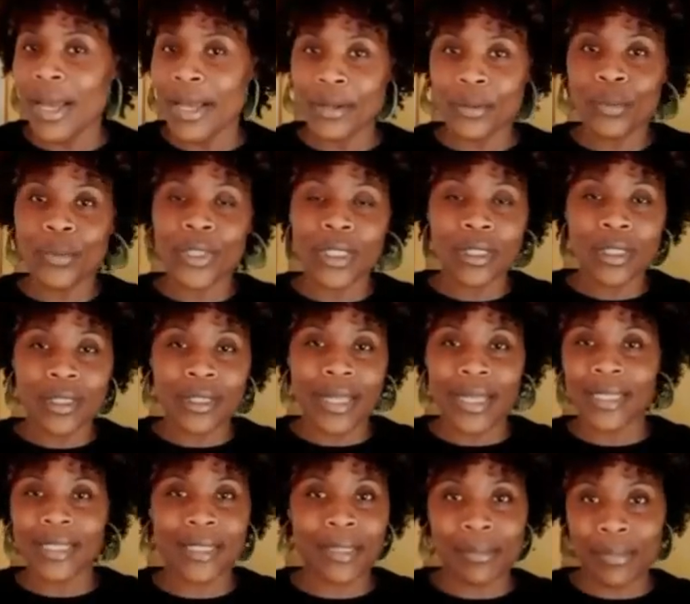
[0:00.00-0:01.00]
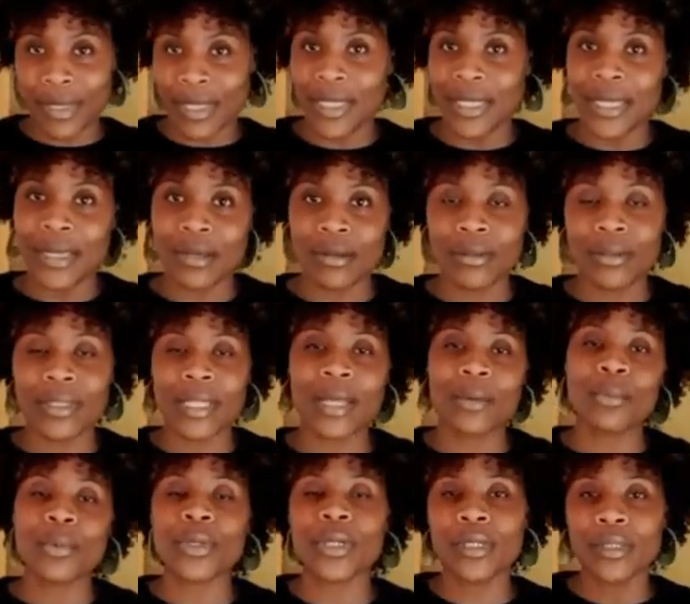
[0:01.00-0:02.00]
I don't want to look like somebody
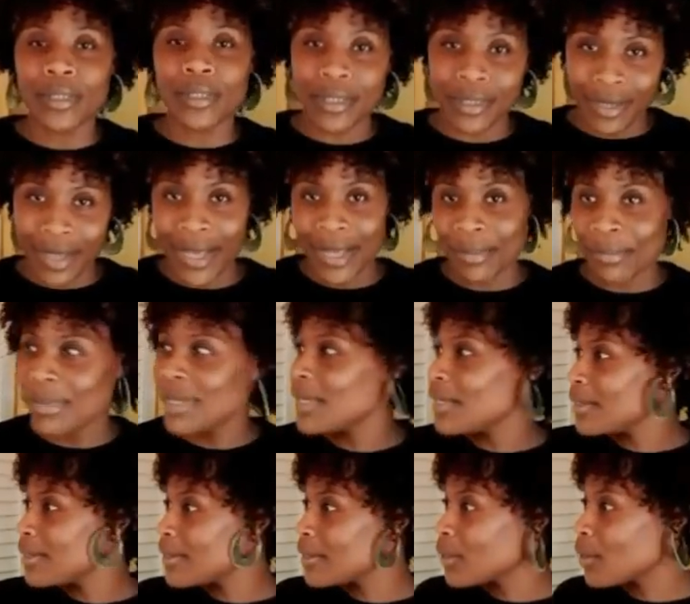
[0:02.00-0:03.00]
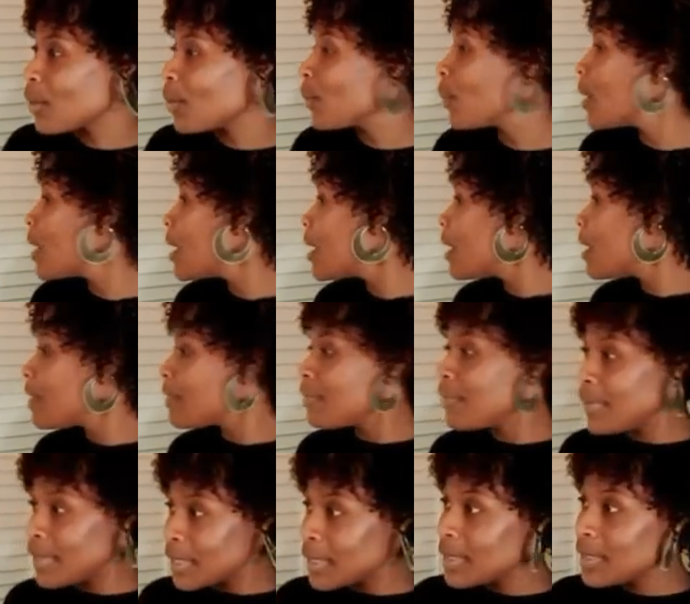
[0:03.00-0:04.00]
else. I want to look like me. So
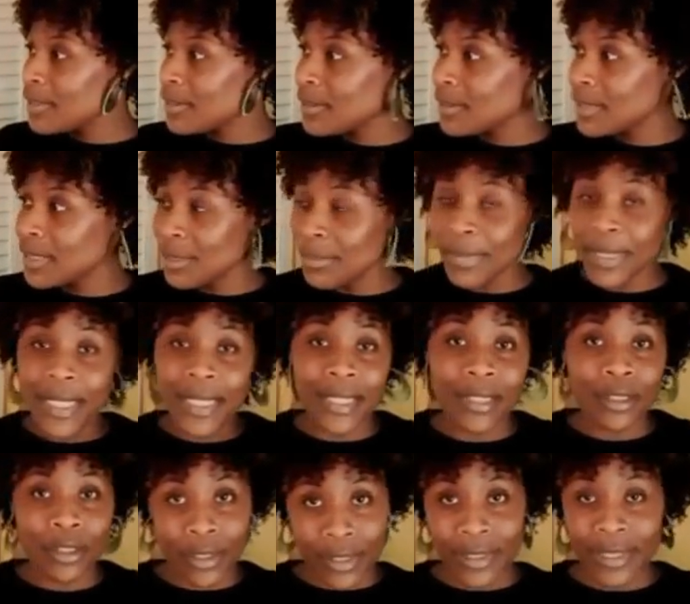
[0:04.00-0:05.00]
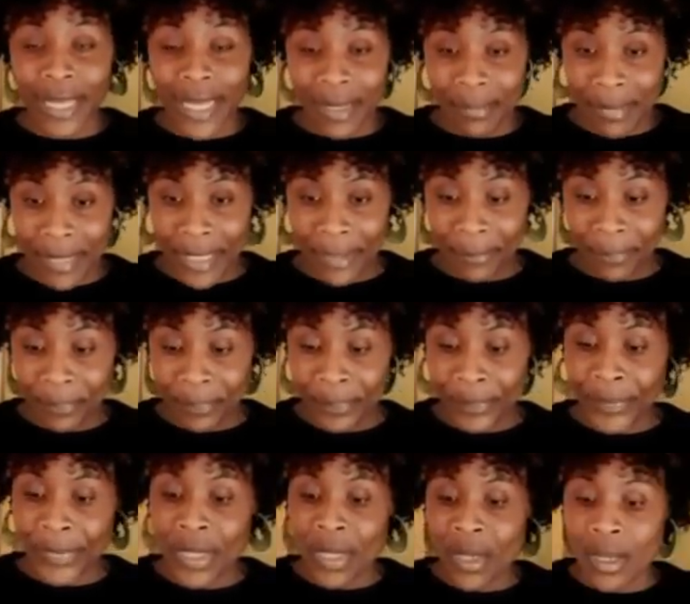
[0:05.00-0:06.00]
this to me looks like me.
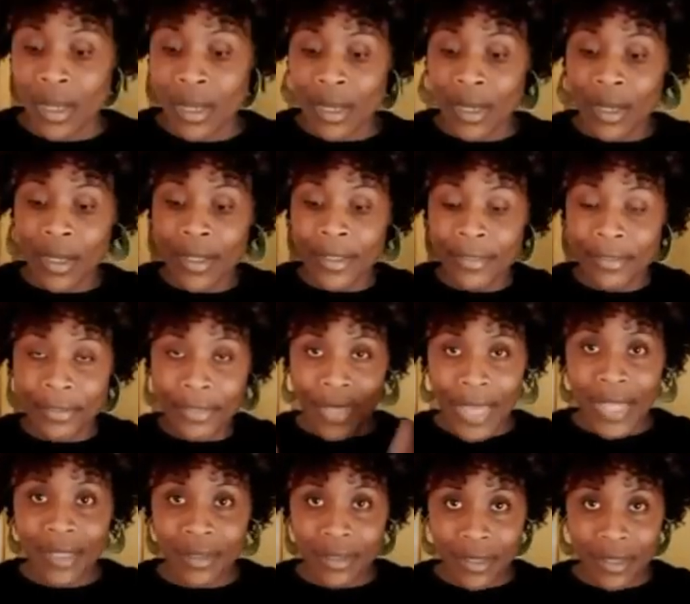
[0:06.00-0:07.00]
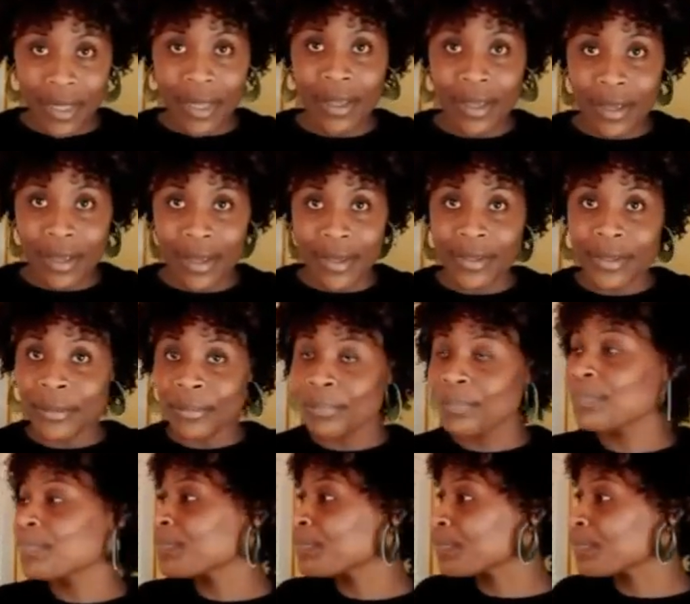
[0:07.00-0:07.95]
That said,